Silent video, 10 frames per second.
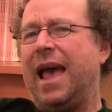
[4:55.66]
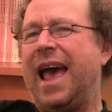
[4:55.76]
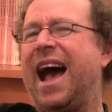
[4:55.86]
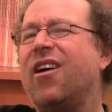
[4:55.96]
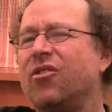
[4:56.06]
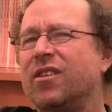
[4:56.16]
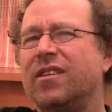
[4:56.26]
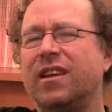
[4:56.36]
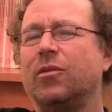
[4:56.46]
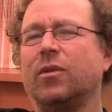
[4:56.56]
How do you
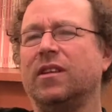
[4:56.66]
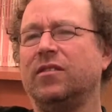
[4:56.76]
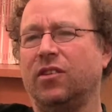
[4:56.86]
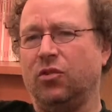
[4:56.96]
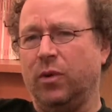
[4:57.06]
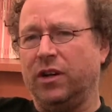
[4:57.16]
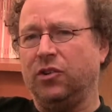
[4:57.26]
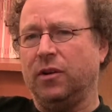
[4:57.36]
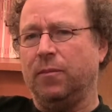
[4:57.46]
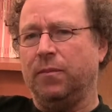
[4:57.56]
deal with this
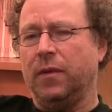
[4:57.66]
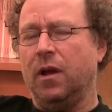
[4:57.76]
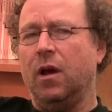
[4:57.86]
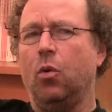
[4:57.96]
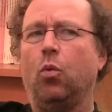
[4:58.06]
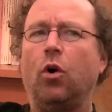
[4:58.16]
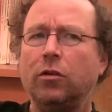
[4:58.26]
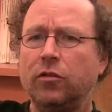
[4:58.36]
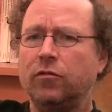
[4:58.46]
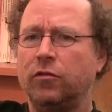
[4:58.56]
situation?
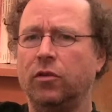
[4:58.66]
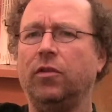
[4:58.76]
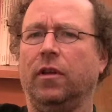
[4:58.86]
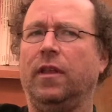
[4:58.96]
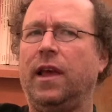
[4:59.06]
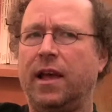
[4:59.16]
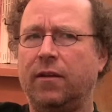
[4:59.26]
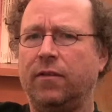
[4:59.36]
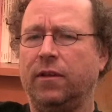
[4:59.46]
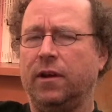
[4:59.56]
Walter Reuther, the
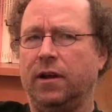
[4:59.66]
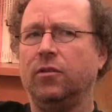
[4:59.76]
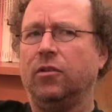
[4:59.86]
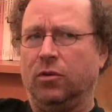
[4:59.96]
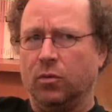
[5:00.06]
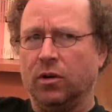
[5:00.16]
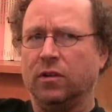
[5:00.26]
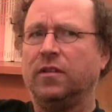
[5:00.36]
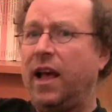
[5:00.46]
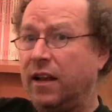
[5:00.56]
head of the United Auto
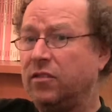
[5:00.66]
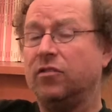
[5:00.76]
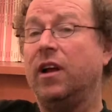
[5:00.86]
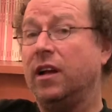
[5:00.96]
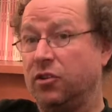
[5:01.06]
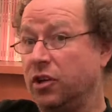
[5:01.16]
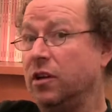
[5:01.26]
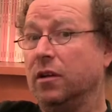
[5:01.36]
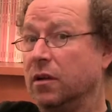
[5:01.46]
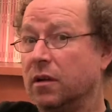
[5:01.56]
Workers, had a strategy.